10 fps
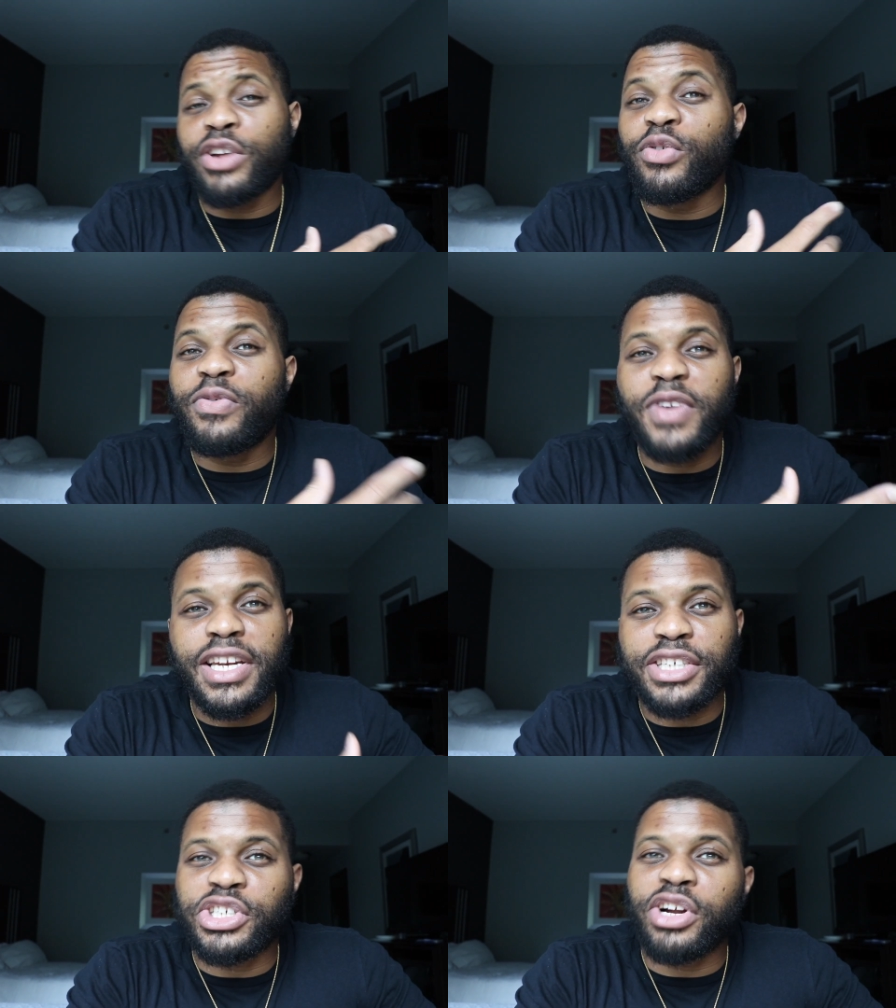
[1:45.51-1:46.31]
a new
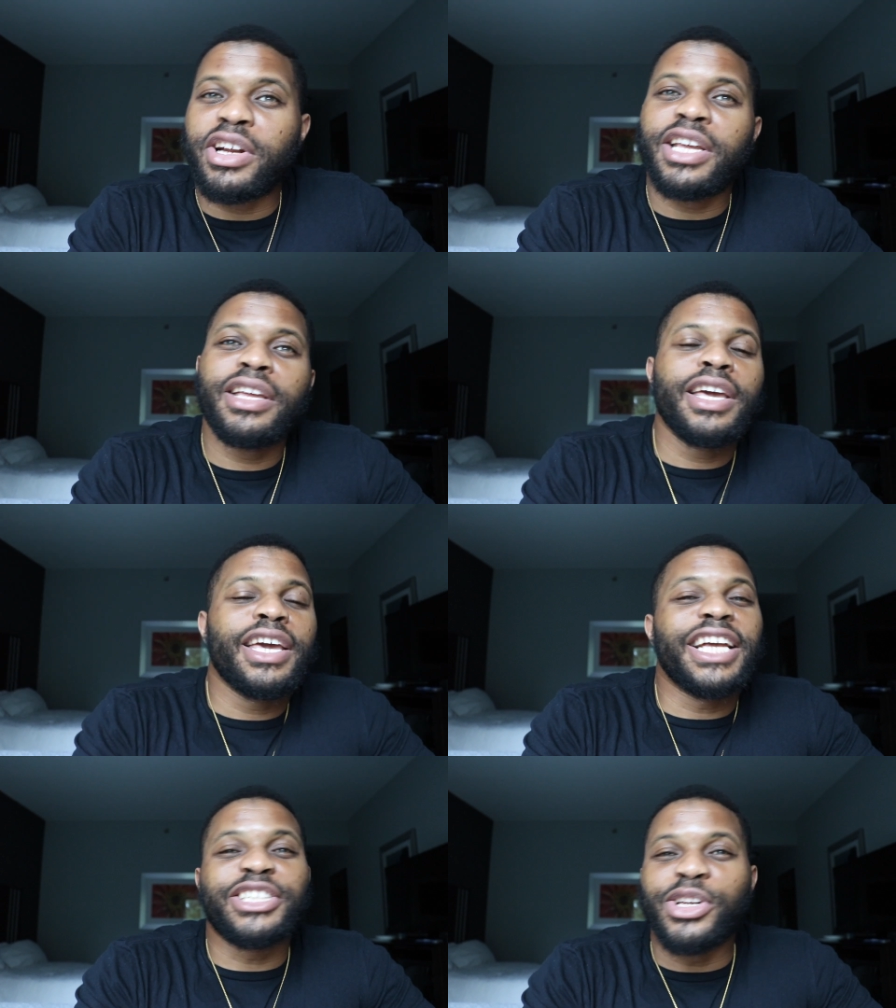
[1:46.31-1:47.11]
fitness journey,
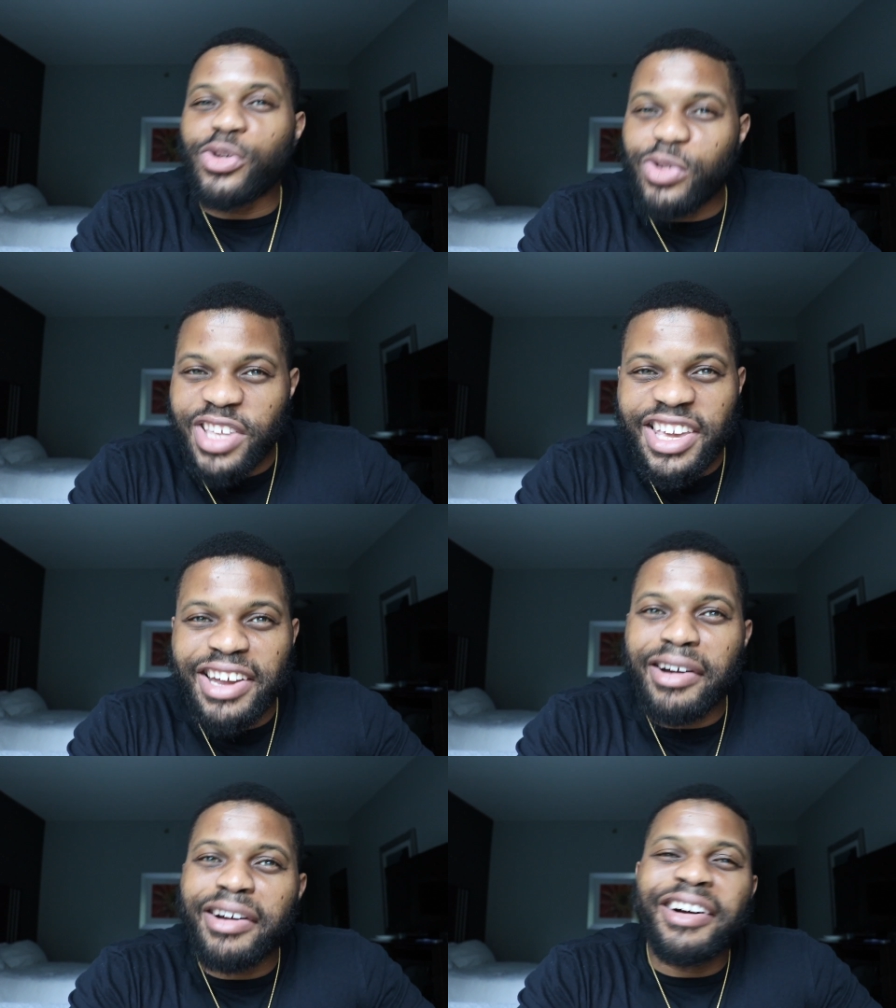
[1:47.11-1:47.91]
it's a new
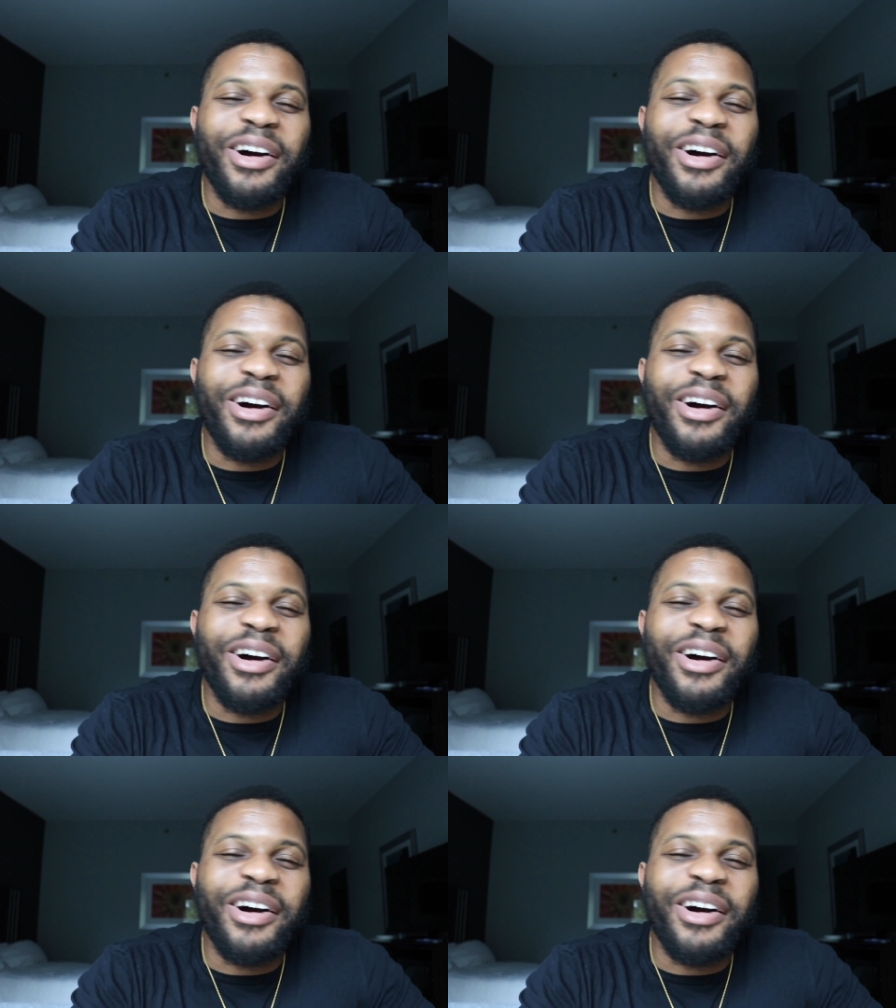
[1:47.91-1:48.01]
year,